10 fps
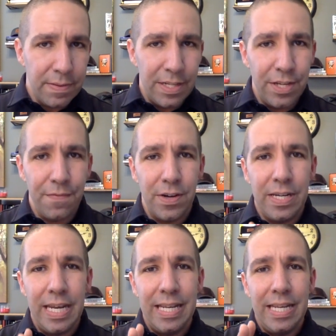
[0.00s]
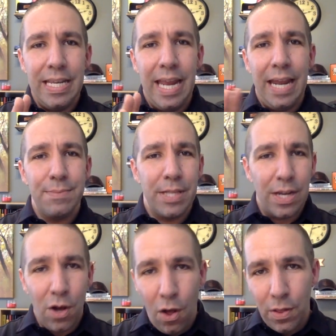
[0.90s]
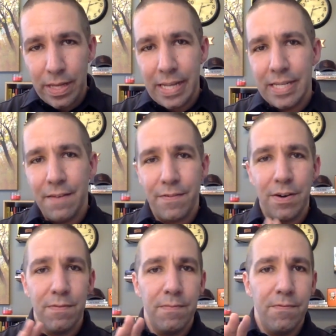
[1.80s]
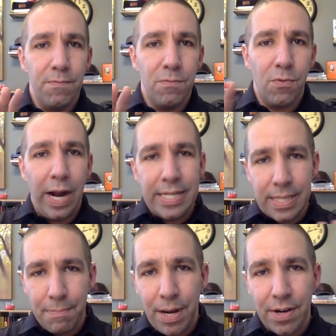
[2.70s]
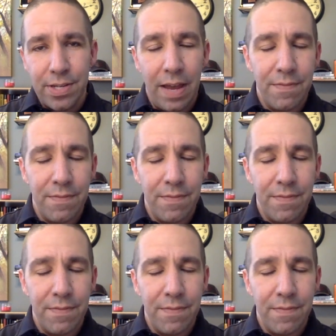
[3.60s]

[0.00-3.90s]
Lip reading: different names that they call it, and different rights that buyers have,